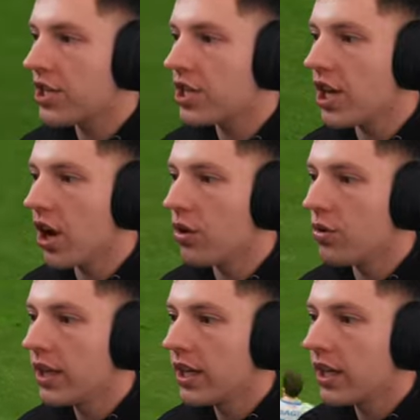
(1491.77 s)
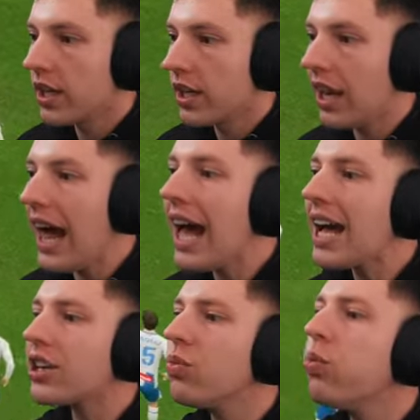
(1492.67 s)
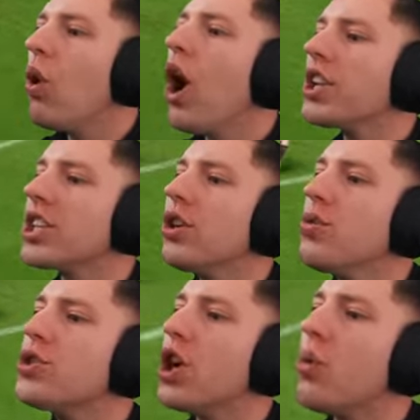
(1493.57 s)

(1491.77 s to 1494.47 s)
into you. Clark, what are you